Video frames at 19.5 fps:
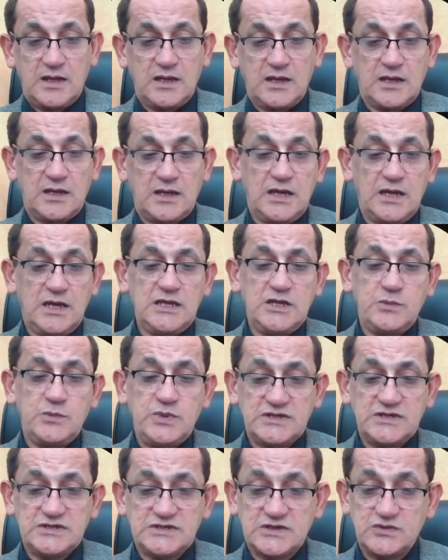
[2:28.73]
Any
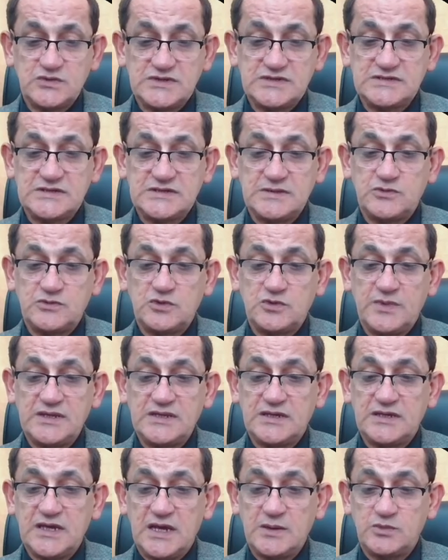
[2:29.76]
patient with
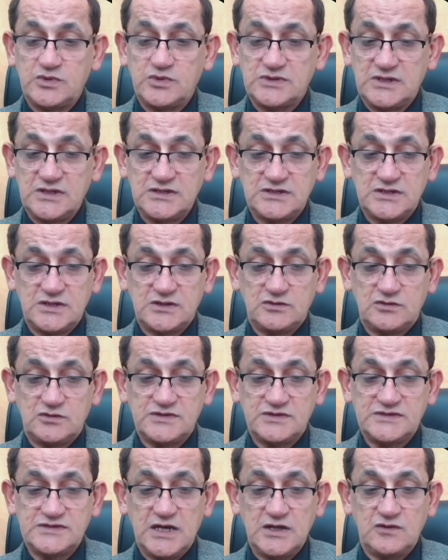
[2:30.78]
symptomatic hypotension or
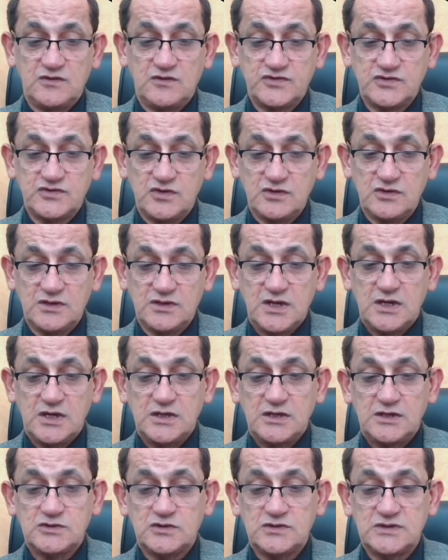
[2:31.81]
sign of shock
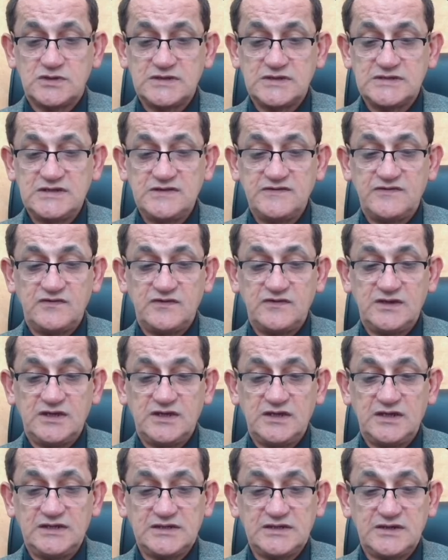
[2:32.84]
should receive
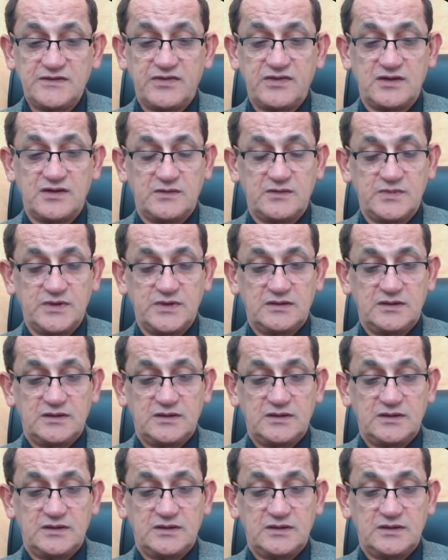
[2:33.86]
electrical therapy.